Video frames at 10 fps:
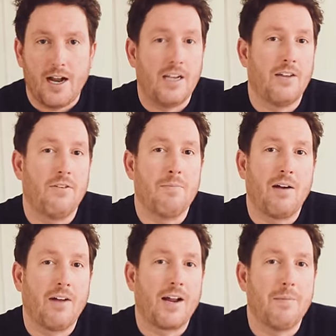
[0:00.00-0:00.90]
and give you
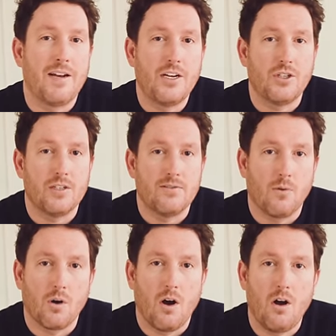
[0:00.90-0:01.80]
my recommendations
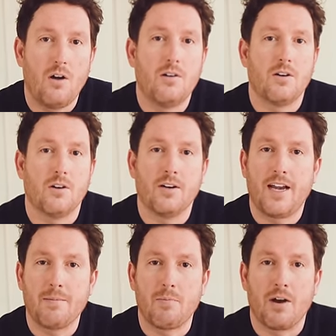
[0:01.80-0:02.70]
for all current camera